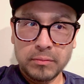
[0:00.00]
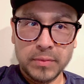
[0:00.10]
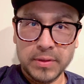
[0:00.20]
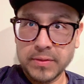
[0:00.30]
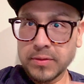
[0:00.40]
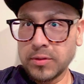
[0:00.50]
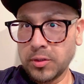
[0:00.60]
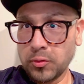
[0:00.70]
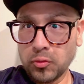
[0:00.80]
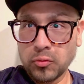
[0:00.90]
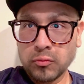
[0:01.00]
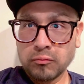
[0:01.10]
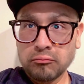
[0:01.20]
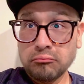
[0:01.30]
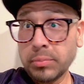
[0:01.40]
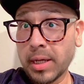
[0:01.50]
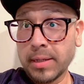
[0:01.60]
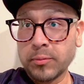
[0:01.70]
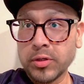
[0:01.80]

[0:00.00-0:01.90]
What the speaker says: this new body, pretty